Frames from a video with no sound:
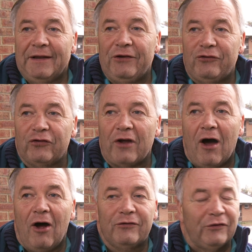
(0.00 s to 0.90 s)
it's just
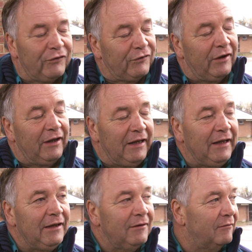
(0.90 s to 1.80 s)
hard to
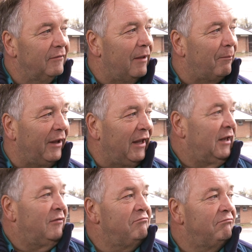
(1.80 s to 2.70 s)
see there
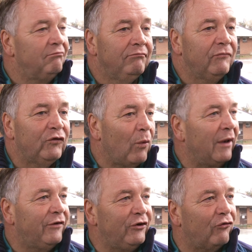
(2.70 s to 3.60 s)
being
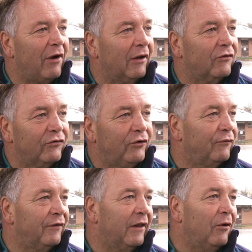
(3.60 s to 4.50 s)
20 tracks. I still
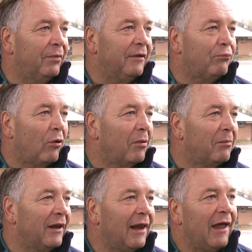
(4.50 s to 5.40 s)
think there'll be
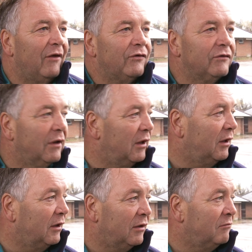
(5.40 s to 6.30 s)
probably less.
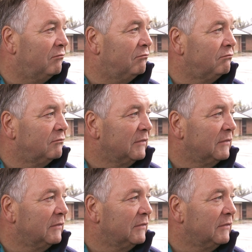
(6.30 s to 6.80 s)
Um,